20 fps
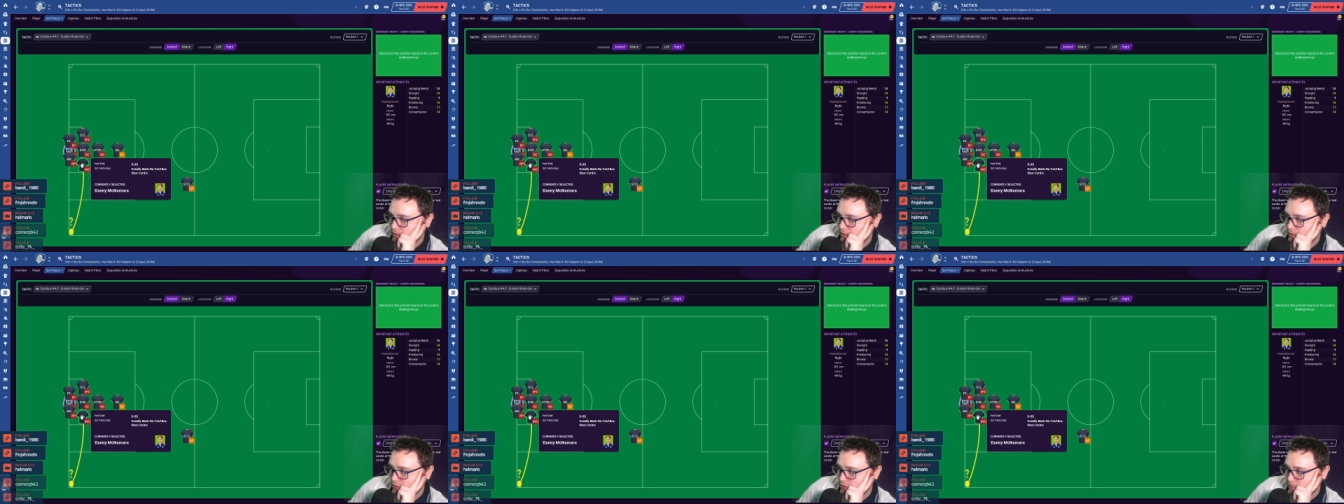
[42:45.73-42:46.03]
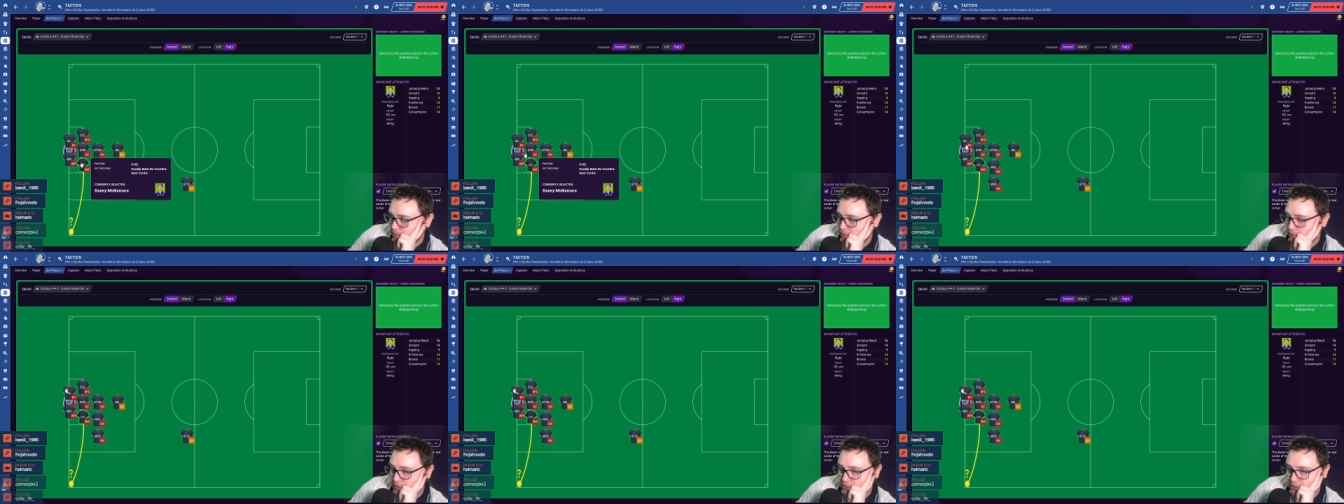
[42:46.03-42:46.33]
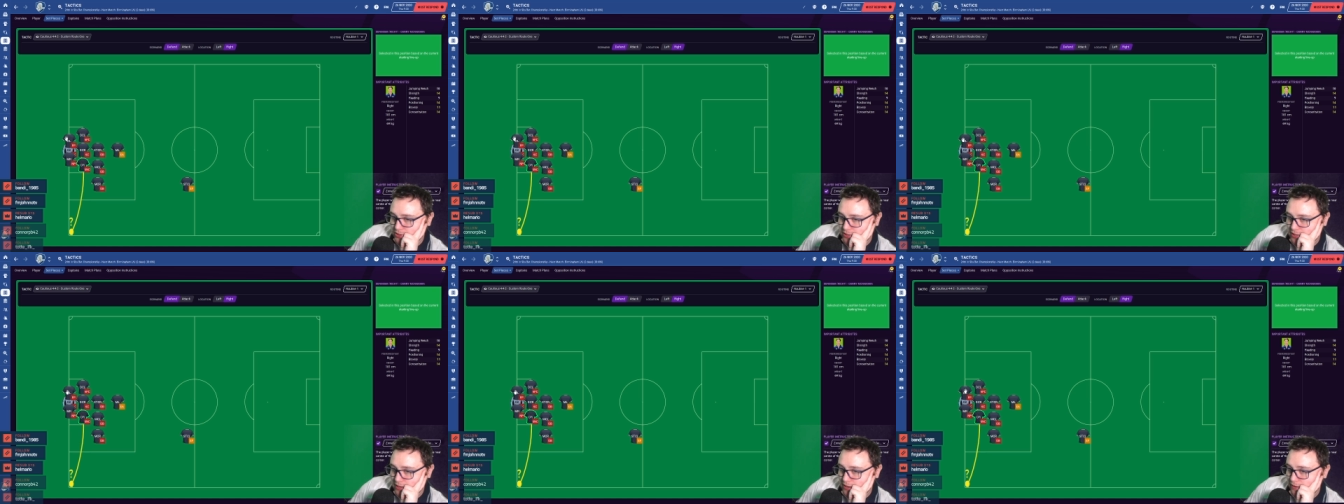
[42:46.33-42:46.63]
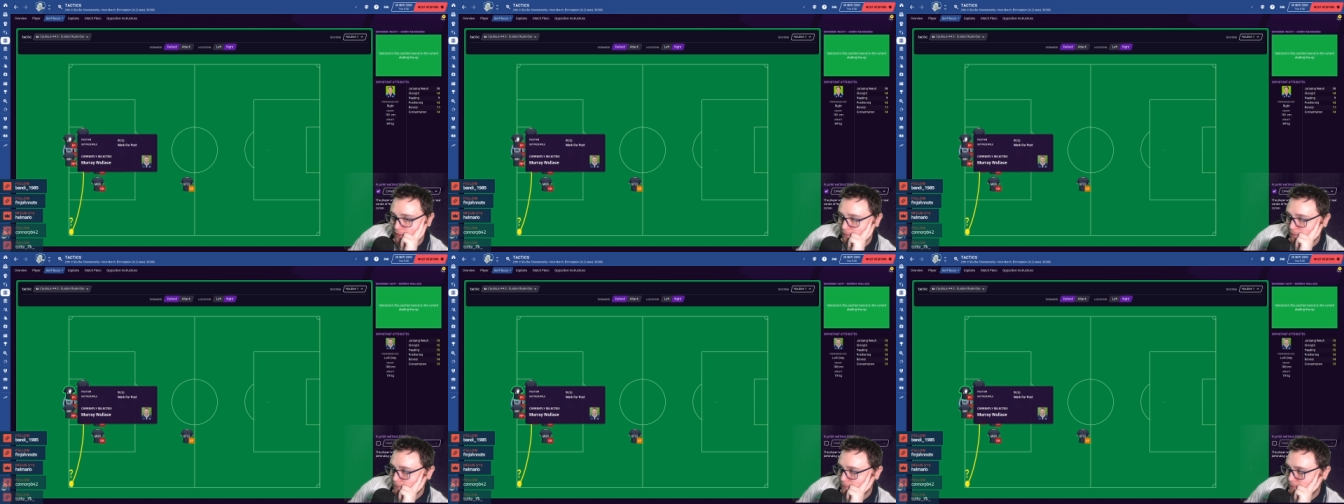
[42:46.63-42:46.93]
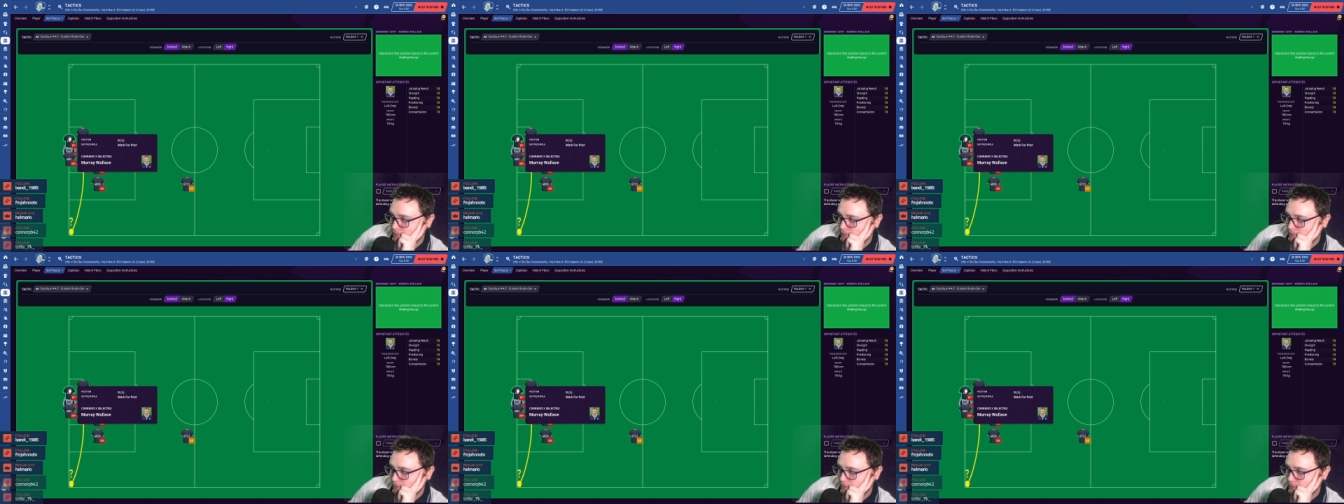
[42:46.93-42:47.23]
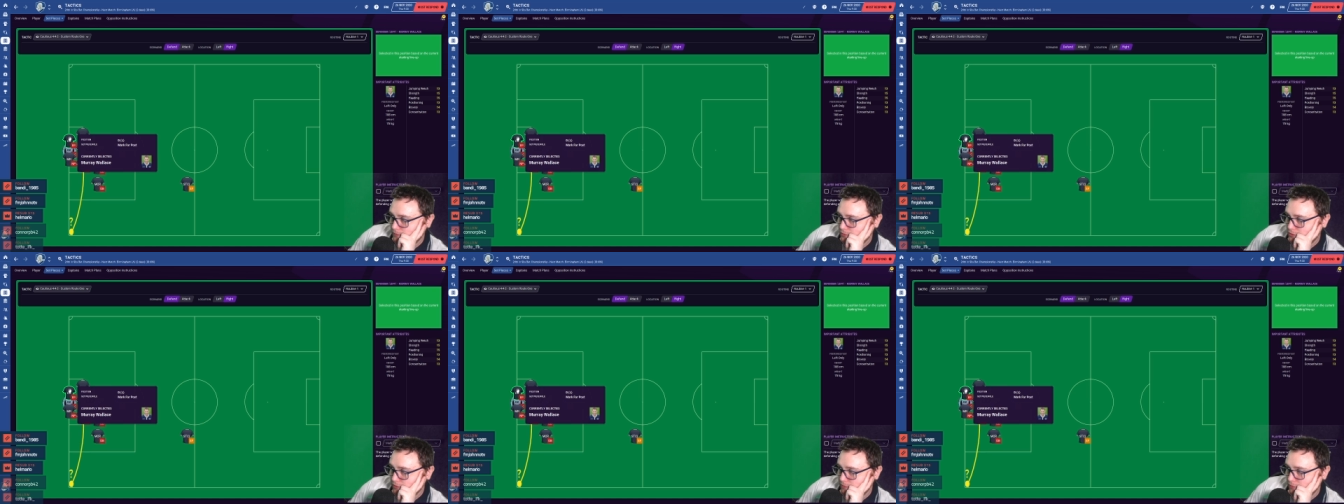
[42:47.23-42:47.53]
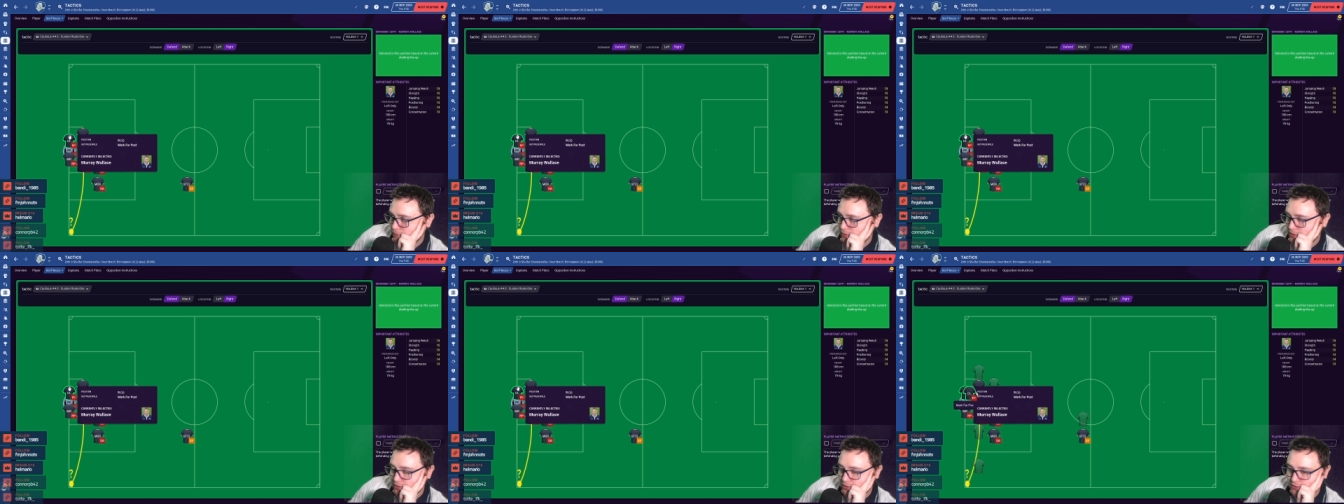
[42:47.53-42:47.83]
Jumping reach 10,
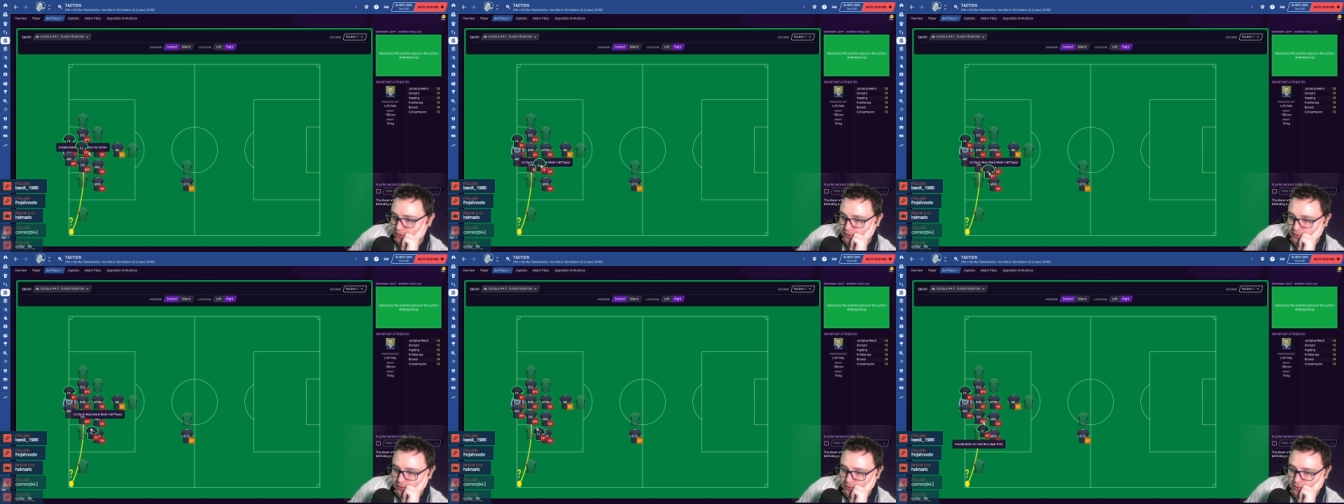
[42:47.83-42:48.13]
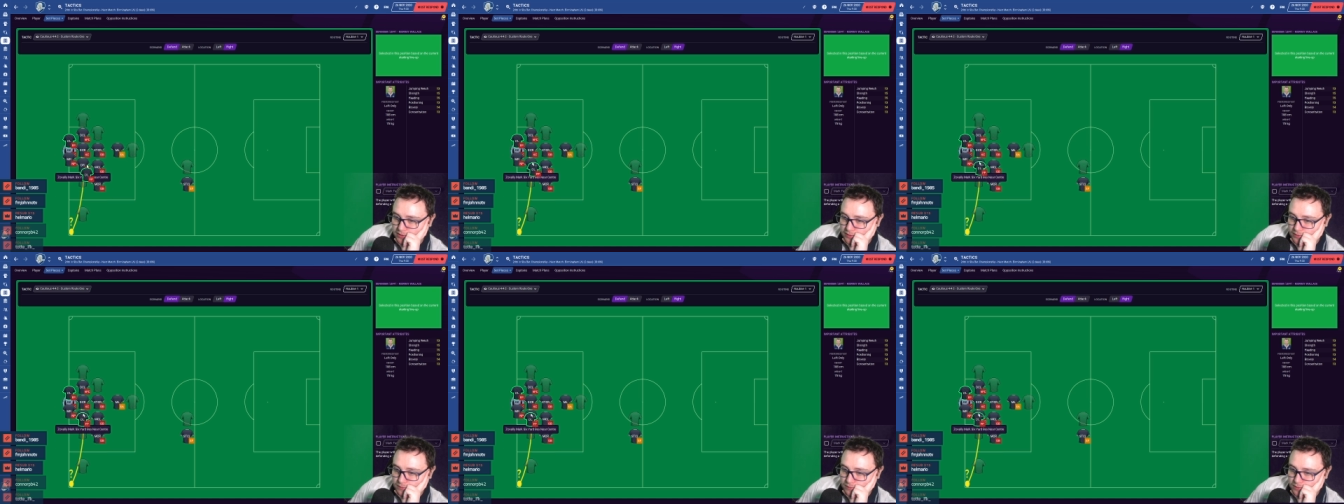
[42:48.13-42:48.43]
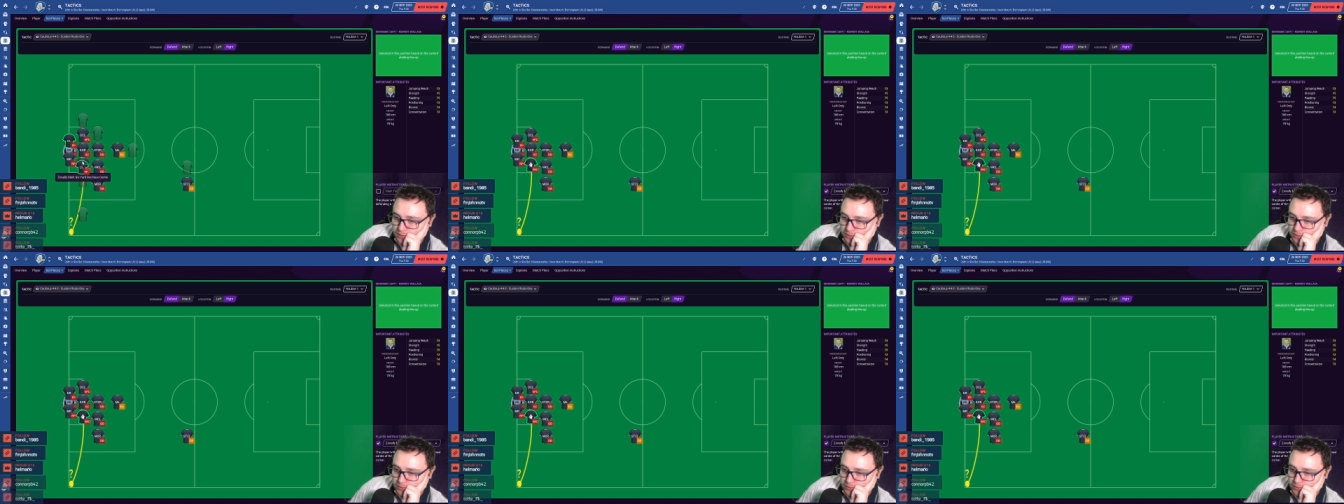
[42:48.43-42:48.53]
jumping reach 13.